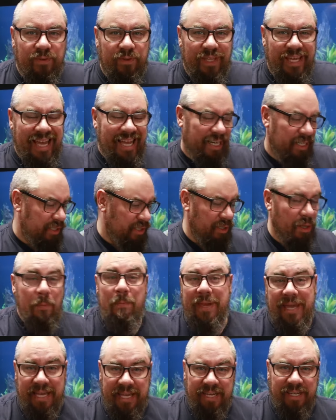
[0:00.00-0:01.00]
for the actual
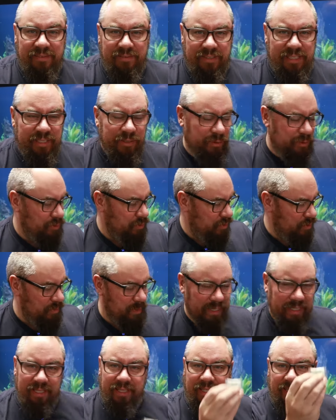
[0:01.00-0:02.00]
making of C O two
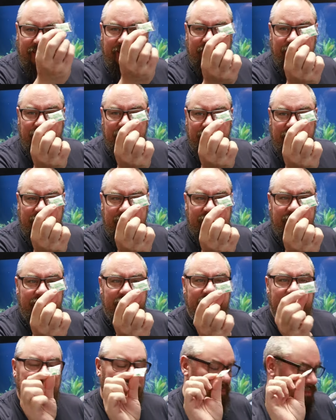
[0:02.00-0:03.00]
bit, they give you these
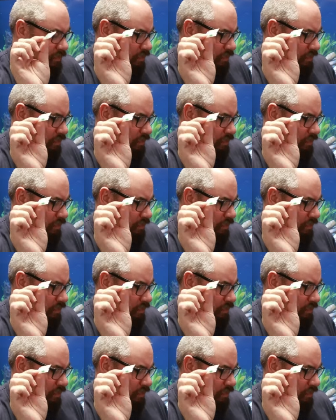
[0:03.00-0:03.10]
little